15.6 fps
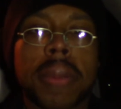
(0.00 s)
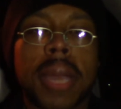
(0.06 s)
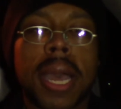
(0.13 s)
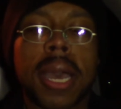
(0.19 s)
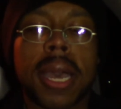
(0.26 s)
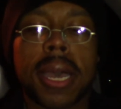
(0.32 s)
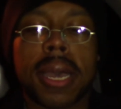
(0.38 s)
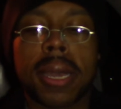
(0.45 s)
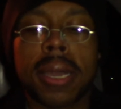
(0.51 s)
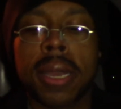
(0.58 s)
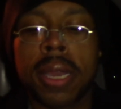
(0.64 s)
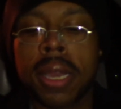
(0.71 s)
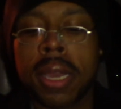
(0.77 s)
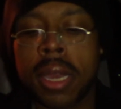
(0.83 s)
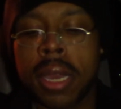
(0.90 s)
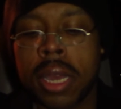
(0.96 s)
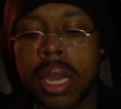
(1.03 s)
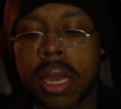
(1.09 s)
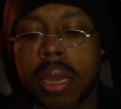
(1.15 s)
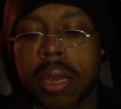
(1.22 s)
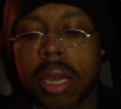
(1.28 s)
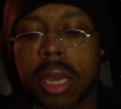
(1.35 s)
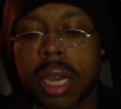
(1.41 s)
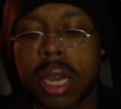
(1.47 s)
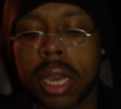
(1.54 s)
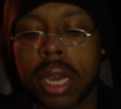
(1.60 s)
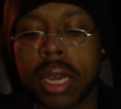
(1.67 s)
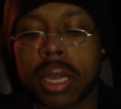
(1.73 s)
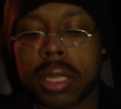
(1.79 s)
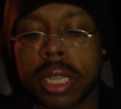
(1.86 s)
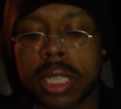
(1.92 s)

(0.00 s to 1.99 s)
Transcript: Uh, uh,